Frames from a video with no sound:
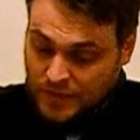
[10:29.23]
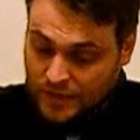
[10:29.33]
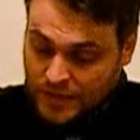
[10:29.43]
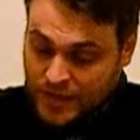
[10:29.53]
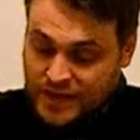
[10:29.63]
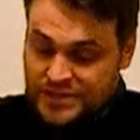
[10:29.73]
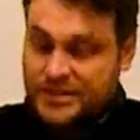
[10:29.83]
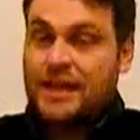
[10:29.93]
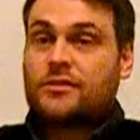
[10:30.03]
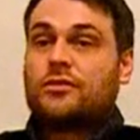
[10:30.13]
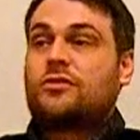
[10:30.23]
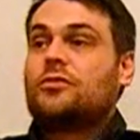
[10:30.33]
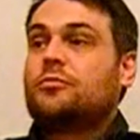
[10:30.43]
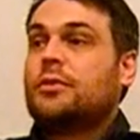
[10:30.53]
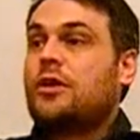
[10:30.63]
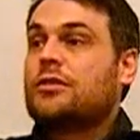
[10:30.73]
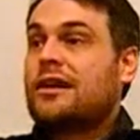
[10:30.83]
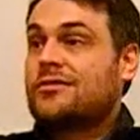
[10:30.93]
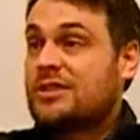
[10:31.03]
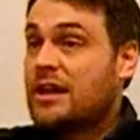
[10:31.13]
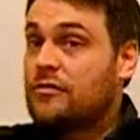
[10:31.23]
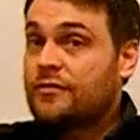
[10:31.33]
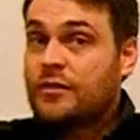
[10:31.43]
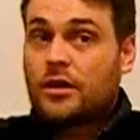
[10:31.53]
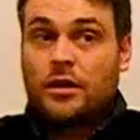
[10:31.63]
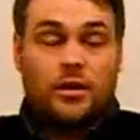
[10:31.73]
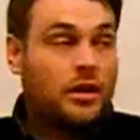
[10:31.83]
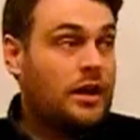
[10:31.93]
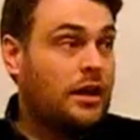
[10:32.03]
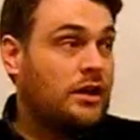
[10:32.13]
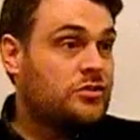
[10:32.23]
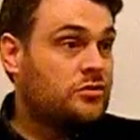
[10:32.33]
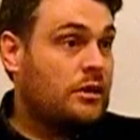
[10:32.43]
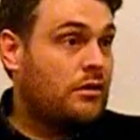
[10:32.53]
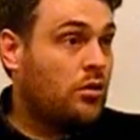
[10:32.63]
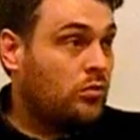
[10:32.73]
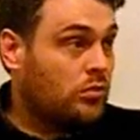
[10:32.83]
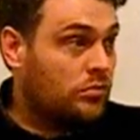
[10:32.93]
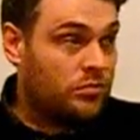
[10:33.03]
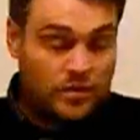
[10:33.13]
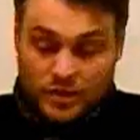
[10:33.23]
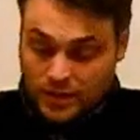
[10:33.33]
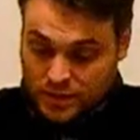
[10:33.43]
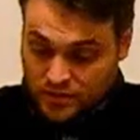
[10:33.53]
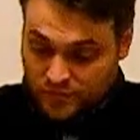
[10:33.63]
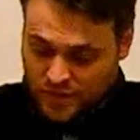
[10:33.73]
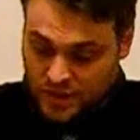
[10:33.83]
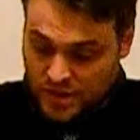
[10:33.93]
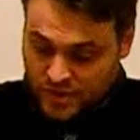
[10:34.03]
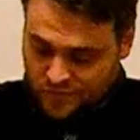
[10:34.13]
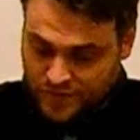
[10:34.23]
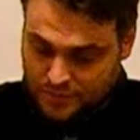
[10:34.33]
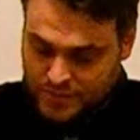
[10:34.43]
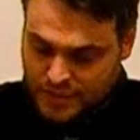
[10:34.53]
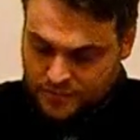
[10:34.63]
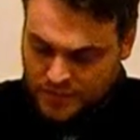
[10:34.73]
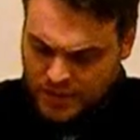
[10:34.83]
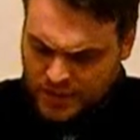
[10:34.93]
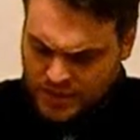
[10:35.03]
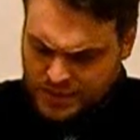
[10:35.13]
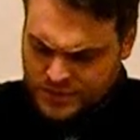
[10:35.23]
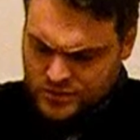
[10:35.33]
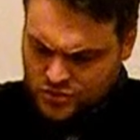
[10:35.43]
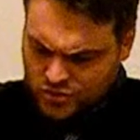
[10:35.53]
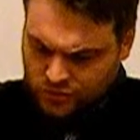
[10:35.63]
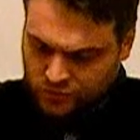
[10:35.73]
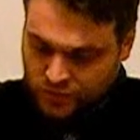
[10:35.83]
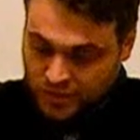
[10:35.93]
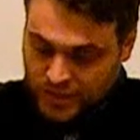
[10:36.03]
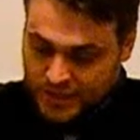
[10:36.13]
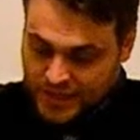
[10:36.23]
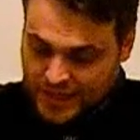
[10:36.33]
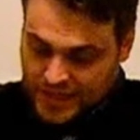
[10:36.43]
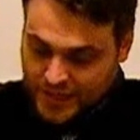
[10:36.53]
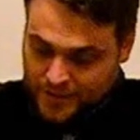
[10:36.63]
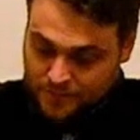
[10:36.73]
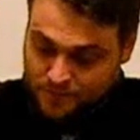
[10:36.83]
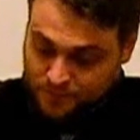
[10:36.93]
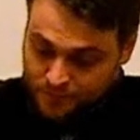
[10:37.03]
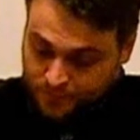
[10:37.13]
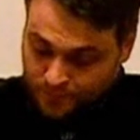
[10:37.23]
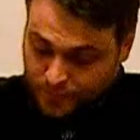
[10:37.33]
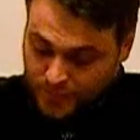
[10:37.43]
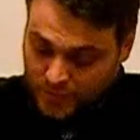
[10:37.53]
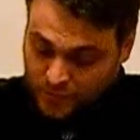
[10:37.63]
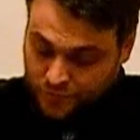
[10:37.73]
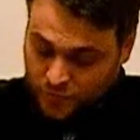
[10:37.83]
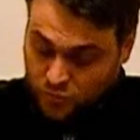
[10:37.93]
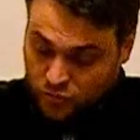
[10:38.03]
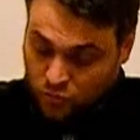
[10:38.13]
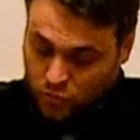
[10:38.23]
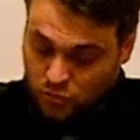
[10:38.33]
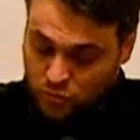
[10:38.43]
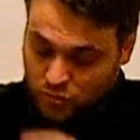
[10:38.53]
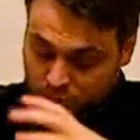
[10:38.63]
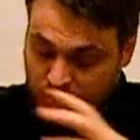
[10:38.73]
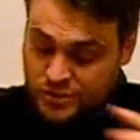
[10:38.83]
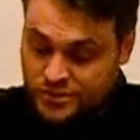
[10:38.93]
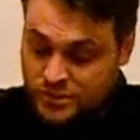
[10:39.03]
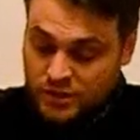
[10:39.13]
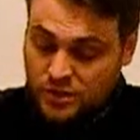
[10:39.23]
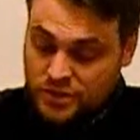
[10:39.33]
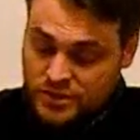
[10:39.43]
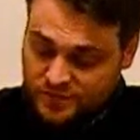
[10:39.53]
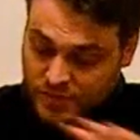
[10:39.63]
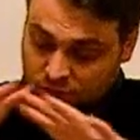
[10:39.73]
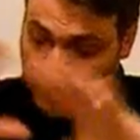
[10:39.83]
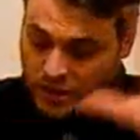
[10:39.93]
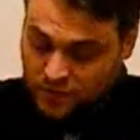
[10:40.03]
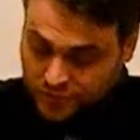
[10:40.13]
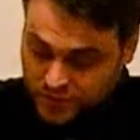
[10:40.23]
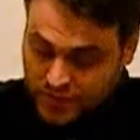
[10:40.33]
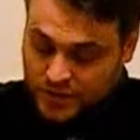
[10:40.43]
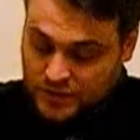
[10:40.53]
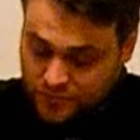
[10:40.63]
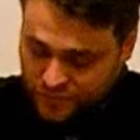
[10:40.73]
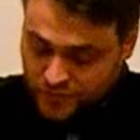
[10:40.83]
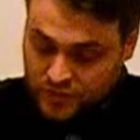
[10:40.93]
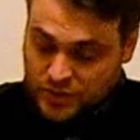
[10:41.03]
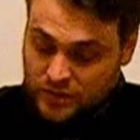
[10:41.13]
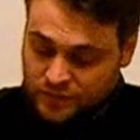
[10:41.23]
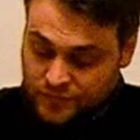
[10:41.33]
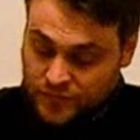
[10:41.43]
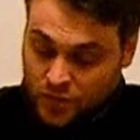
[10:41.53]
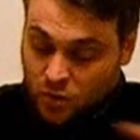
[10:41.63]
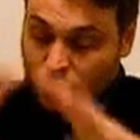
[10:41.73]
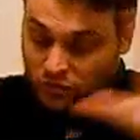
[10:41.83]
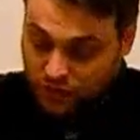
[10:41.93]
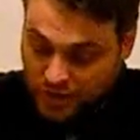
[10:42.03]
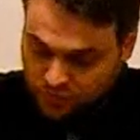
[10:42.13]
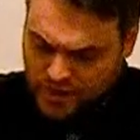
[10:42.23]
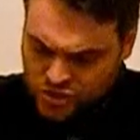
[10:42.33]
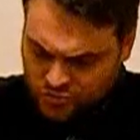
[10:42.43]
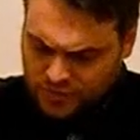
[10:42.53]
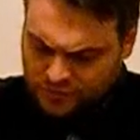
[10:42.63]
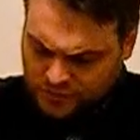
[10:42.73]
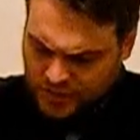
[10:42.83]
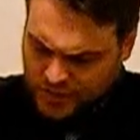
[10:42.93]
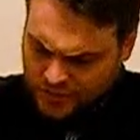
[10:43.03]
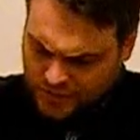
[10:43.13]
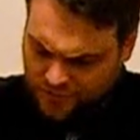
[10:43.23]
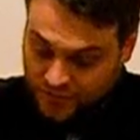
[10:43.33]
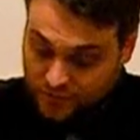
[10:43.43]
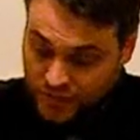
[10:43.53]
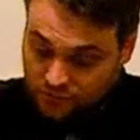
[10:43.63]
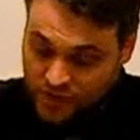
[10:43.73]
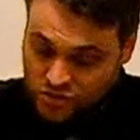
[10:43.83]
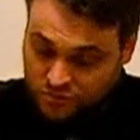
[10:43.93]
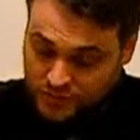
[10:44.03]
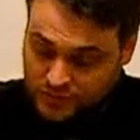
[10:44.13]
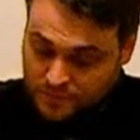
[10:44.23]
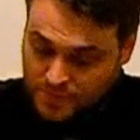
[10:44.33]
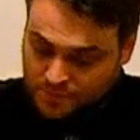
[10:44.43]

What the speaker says: extends beyond ourselves to our whole family. It isn't just for one person alone. It's for the whole arrangement, family arrangement.